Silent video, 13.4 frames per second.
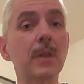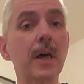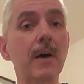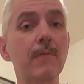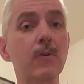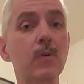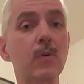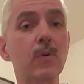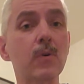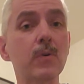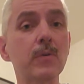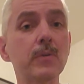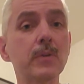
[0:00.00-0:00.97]
level.
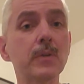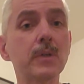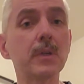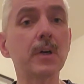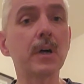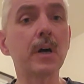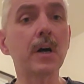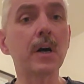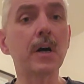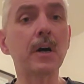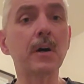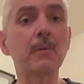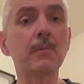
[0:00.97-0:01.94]

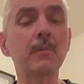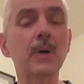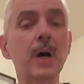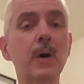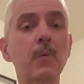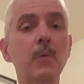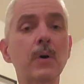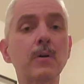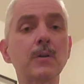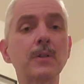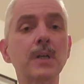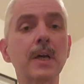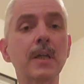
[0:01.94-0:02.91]
I will say